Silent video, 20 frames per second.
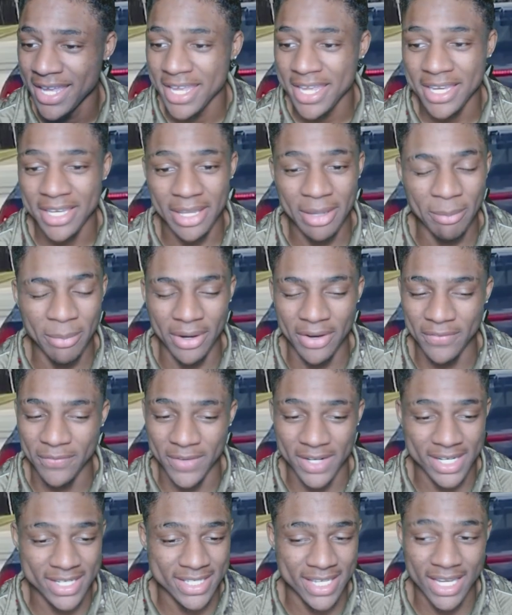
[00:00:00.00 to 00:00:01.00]
Them
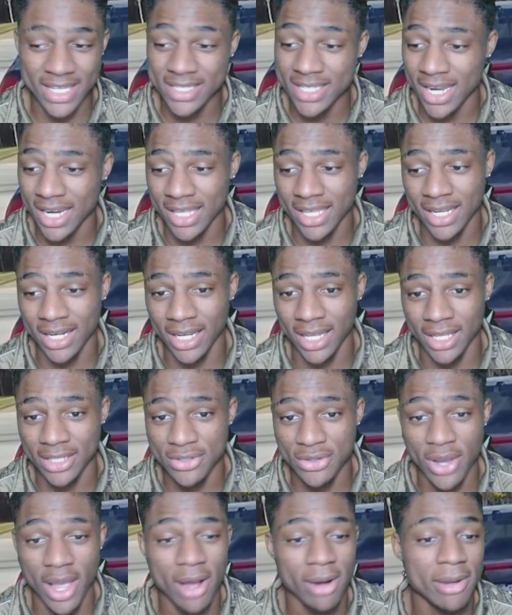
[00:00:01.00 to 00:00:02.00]
motherfuckers ain't trying to get
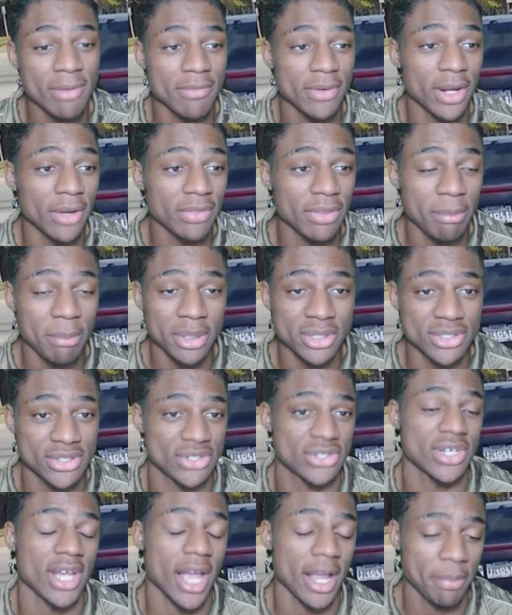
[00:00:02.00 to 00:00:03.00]
electric. I don't even know if them bitches
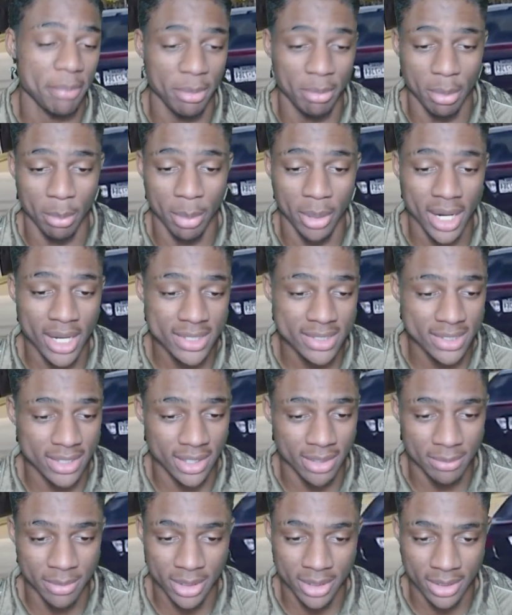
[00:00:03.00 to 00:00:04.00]
shot people, bro. I see
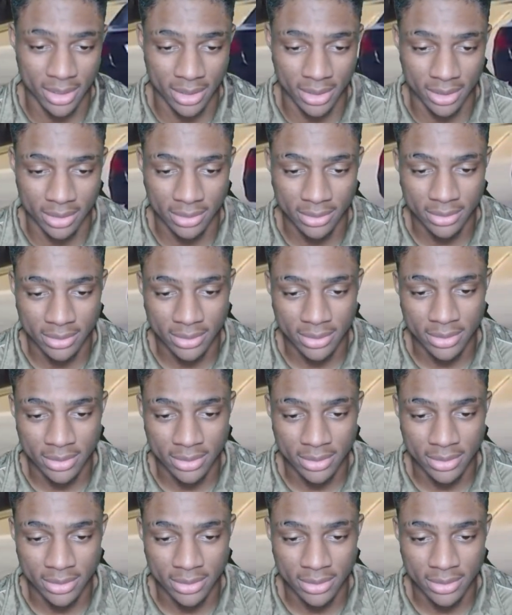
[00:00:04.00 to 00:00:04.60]
it, man.